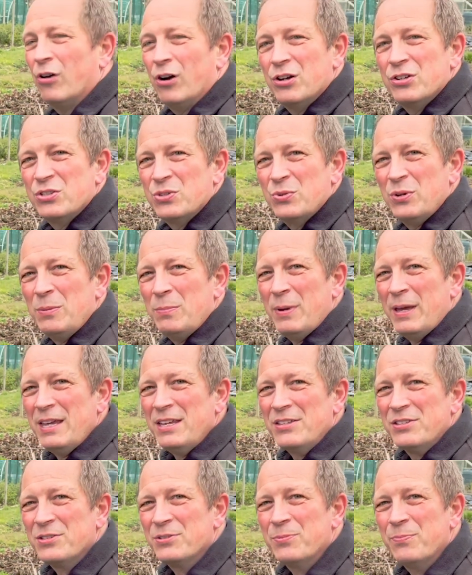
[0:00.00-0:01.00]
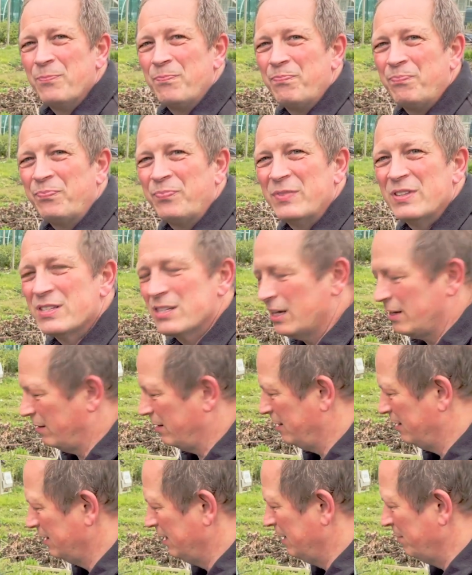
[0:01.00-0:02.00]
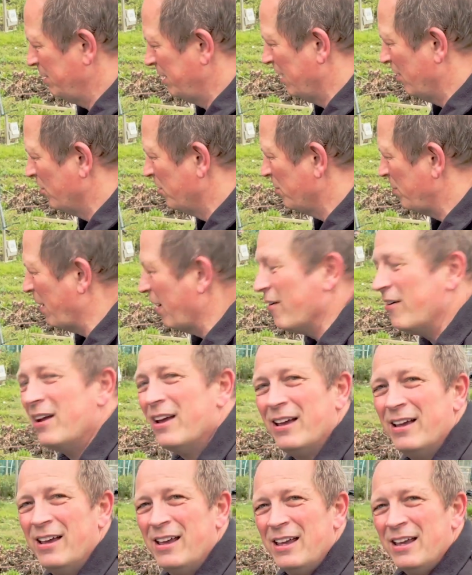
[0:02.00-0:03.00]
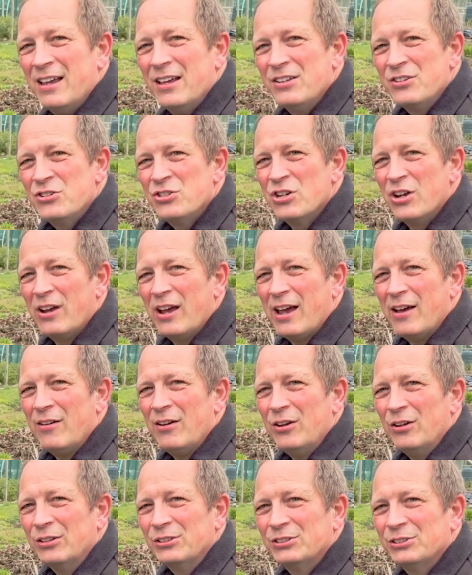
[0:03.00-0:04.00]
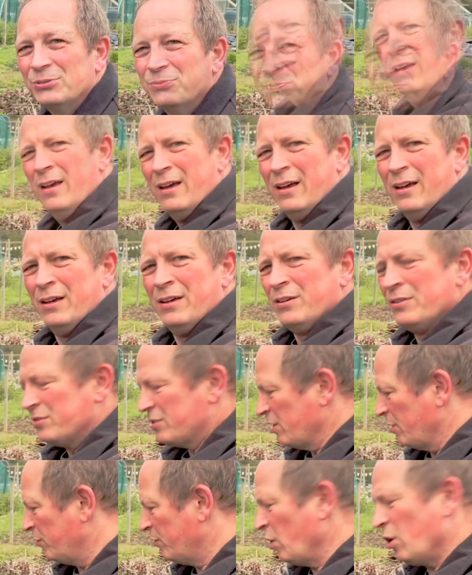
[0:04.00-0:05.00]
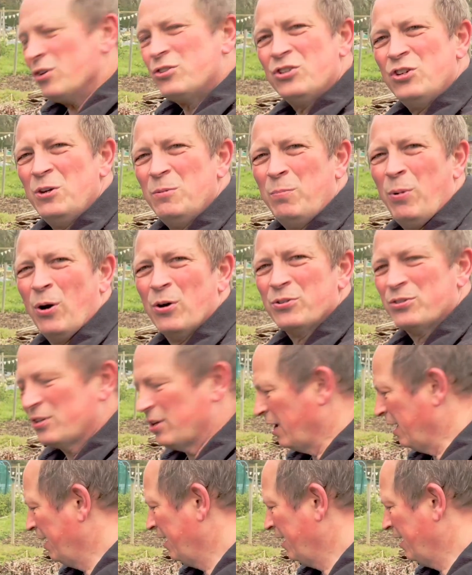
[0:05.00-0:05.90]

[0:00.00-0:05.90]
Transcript: our sweet peas. So let me get on and bury it and show you how it looks. So we've got our 2 pots